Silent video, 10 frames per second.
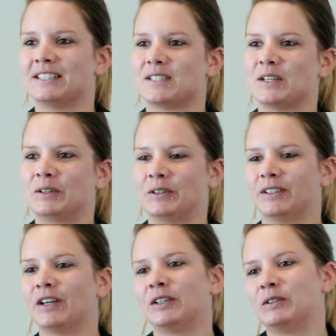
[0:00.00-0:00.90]
So
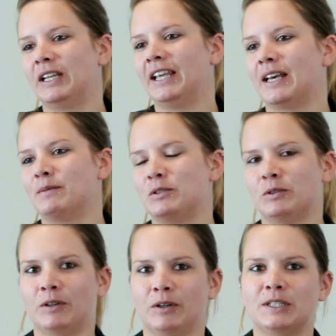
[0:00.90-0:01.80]
not only
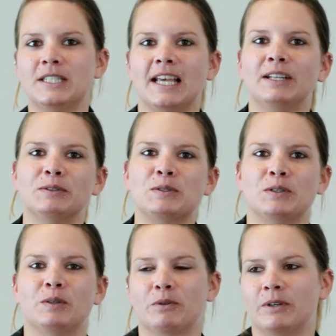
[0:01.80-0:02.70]
to understand also
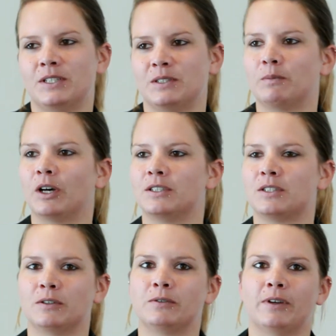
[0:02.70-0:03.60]
the operational models
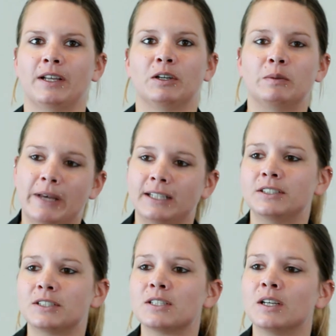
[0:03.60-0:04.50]
of the
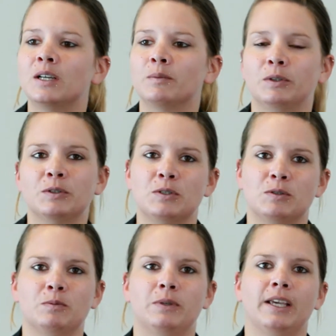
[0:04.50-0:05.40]
competitors, but also
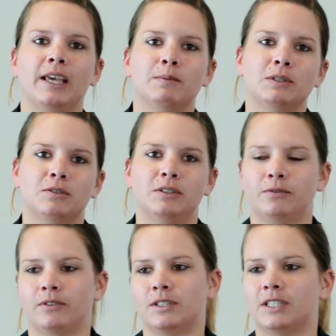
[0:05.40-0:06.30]
to being able to
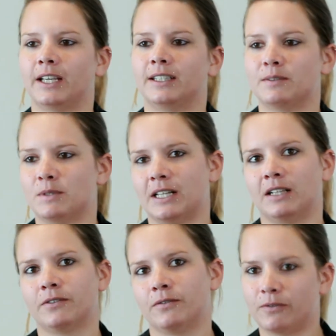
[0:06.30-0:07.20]
differentiate
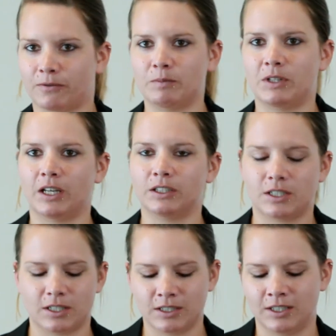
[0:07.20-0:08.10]
themselves from the others.